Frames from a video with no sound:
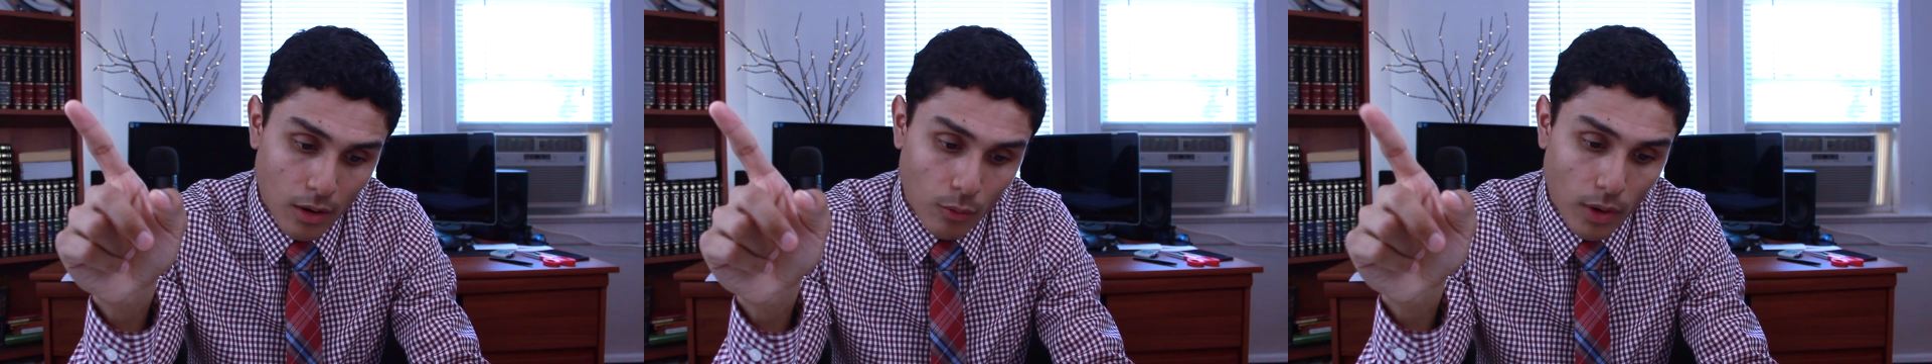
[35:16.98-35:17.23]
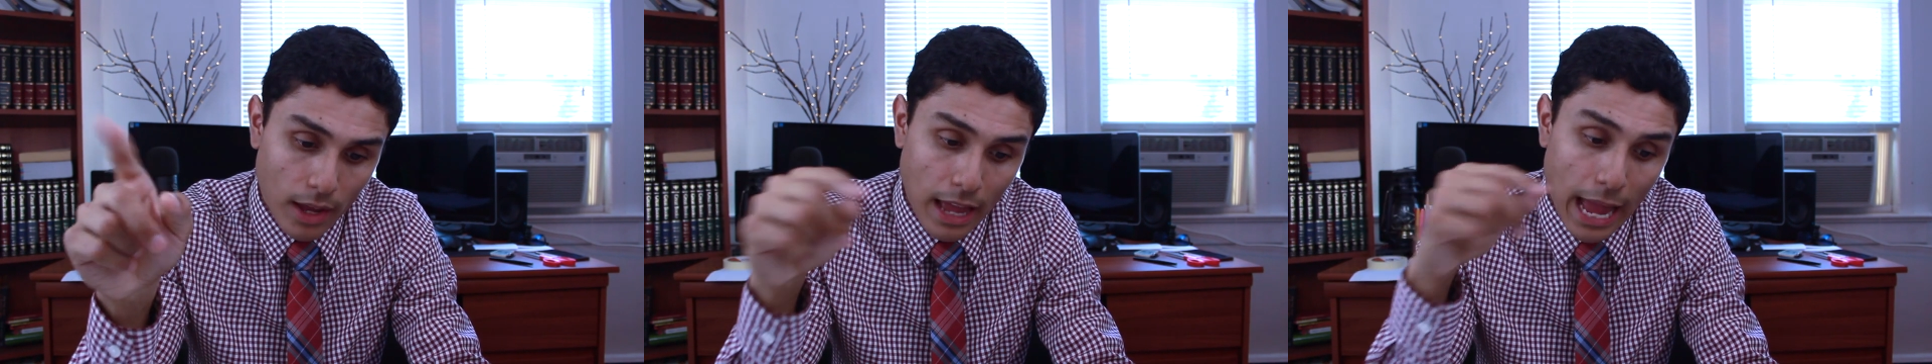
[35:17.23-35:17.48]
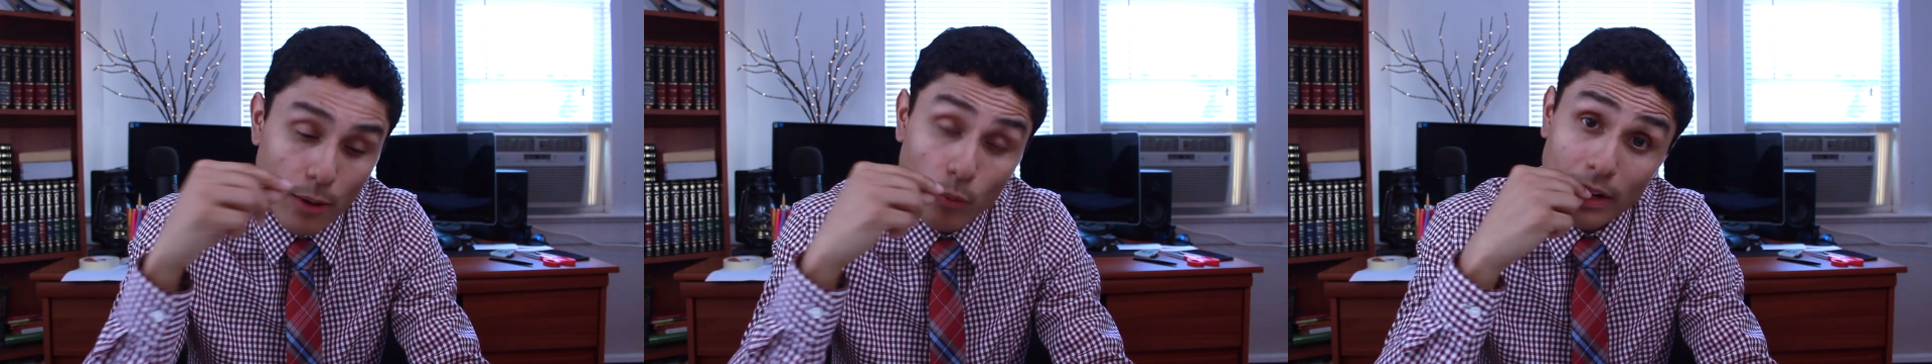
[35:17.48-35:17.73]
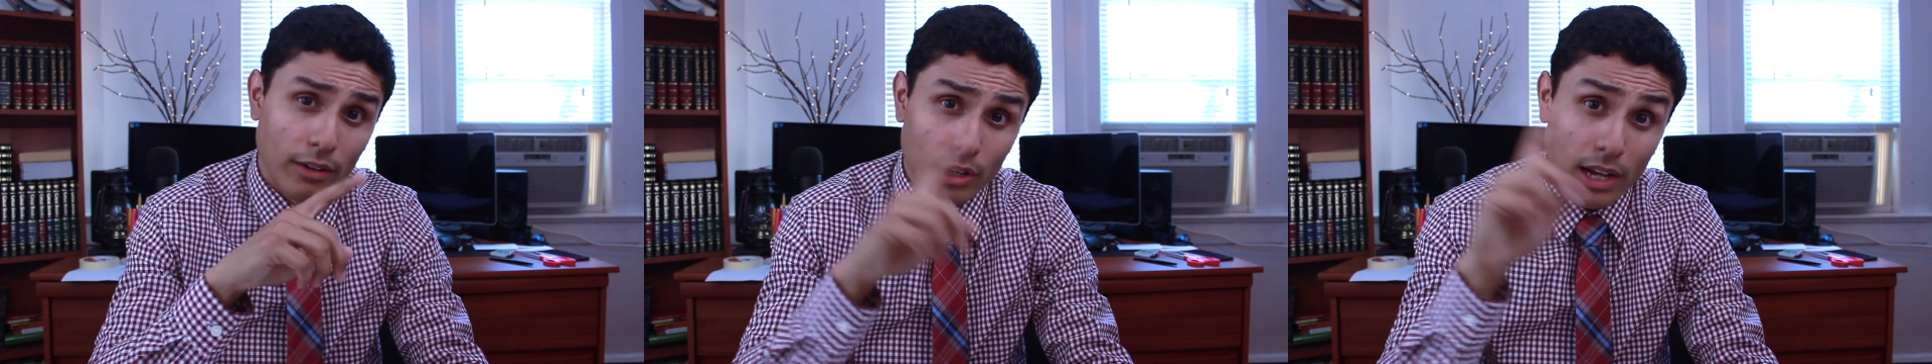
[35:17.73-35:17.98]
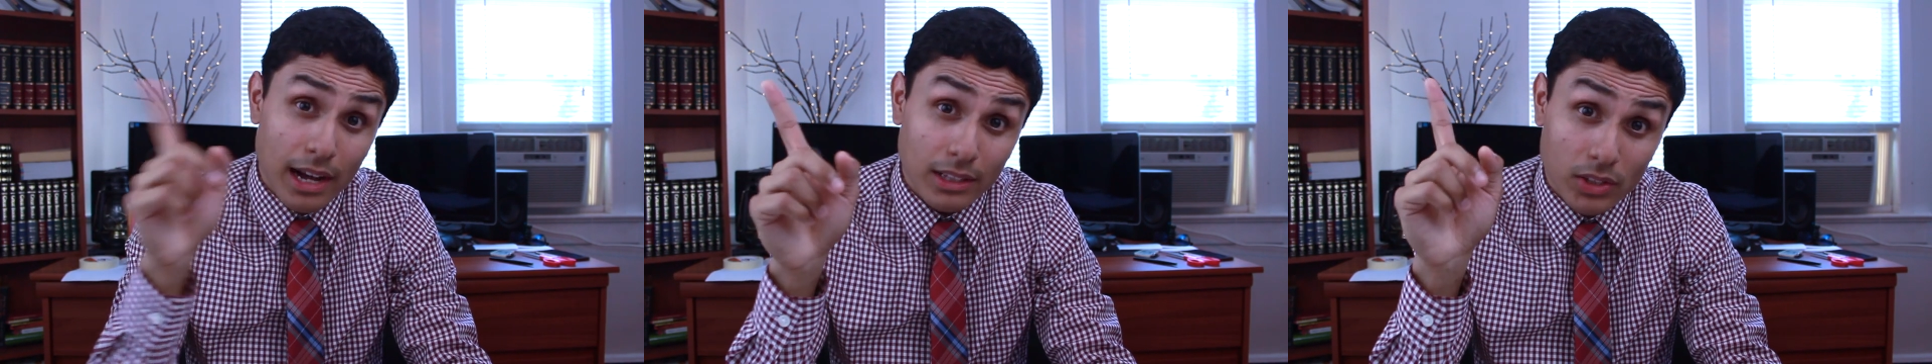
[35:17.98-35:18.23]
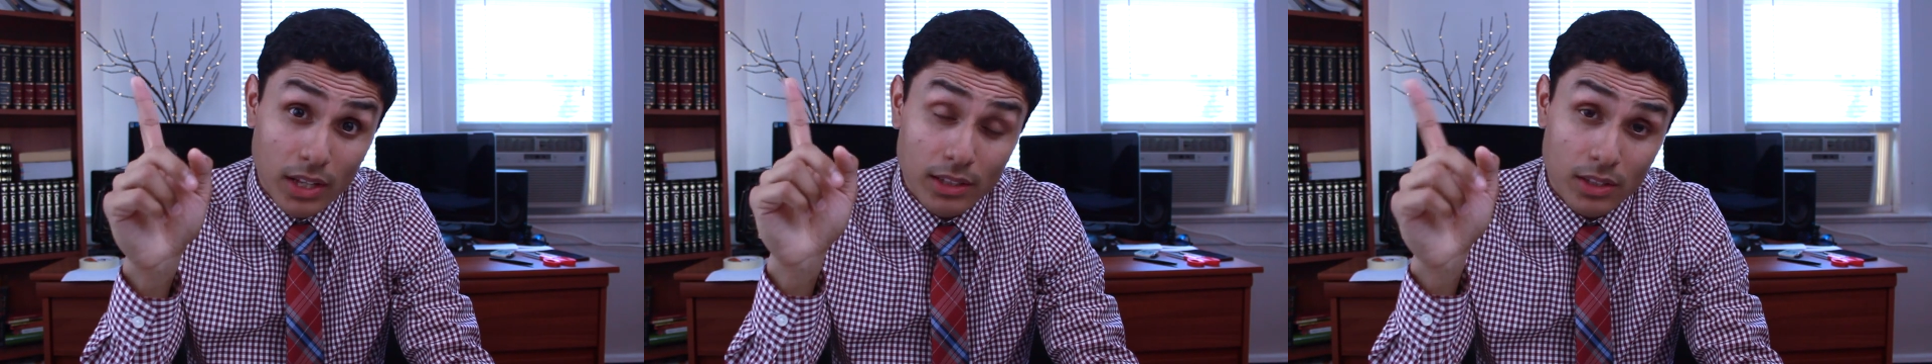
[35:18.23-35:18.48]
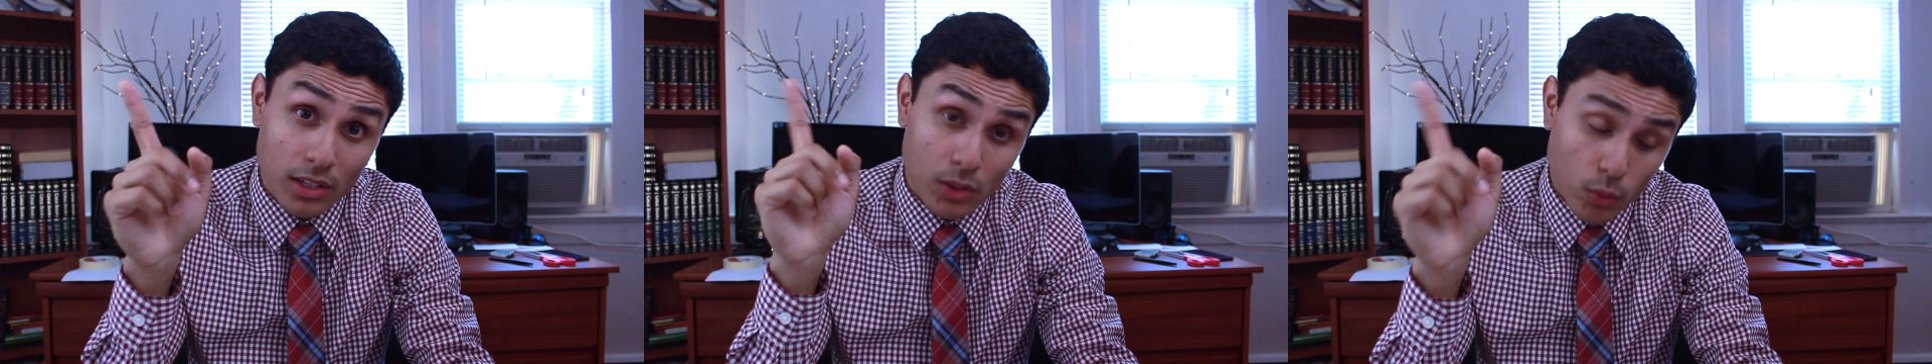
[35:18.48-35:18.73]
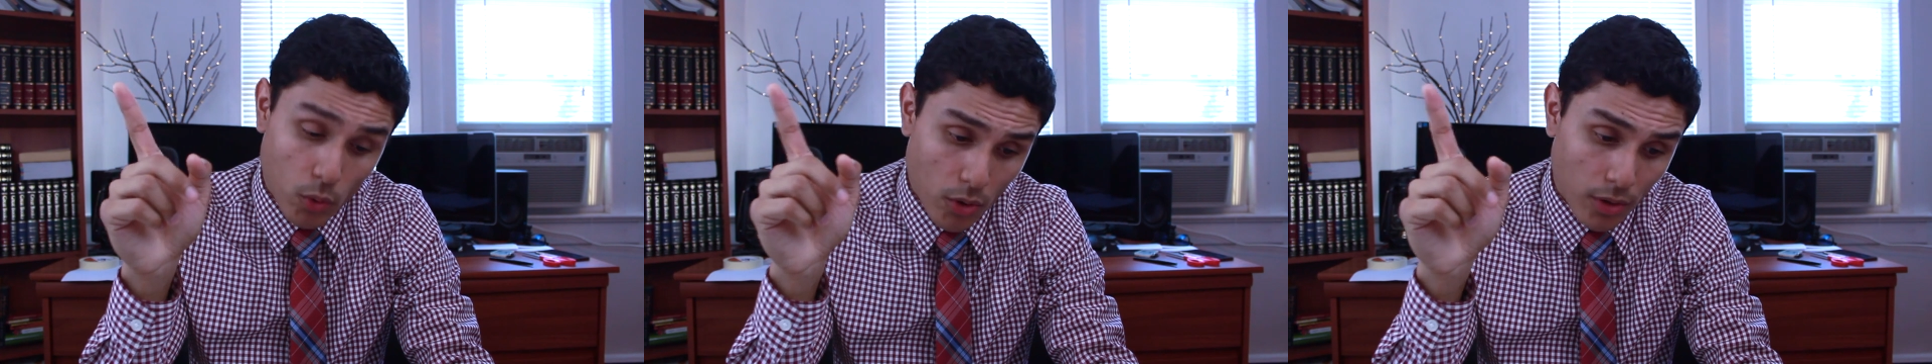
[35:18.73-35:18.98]
right? And whenever God sends his
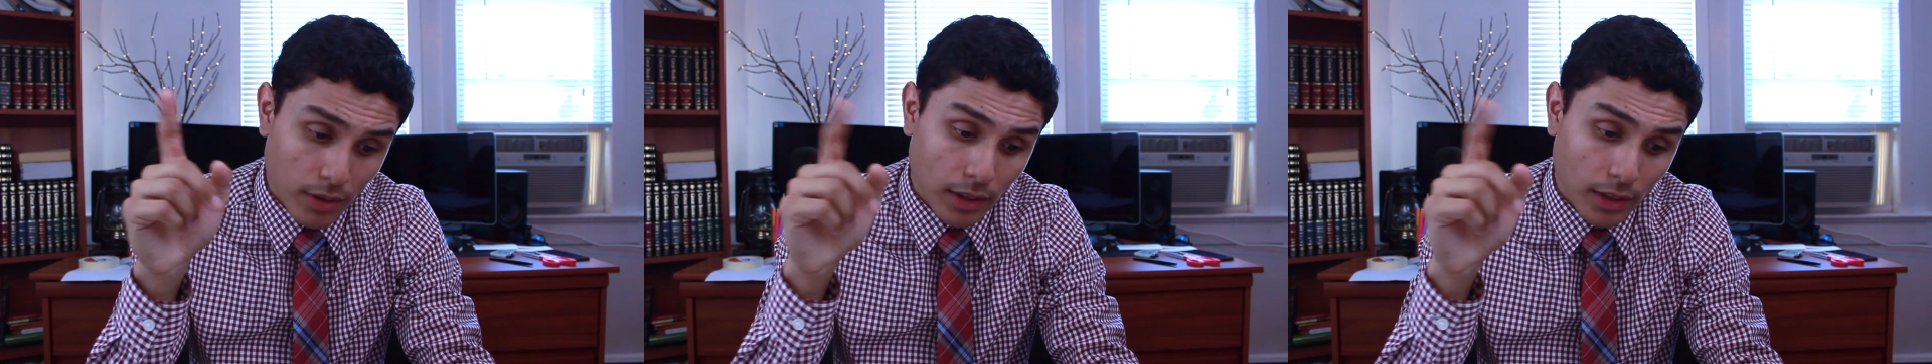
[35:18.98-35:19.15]
word,